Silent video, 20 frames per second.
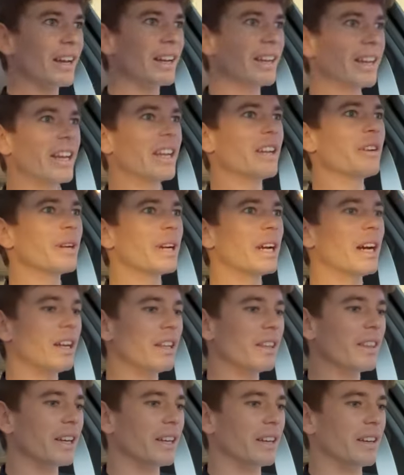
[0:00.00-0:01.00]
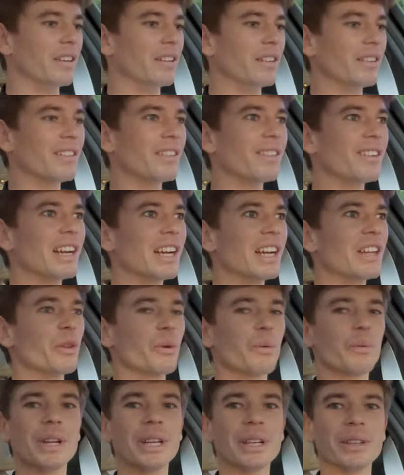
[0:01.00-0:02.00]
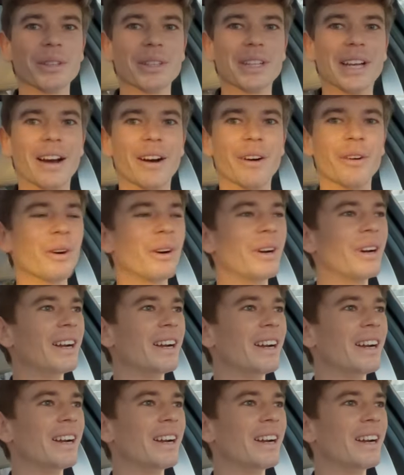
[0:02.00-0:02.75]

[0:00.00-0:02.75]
And here we are then at the wheel now.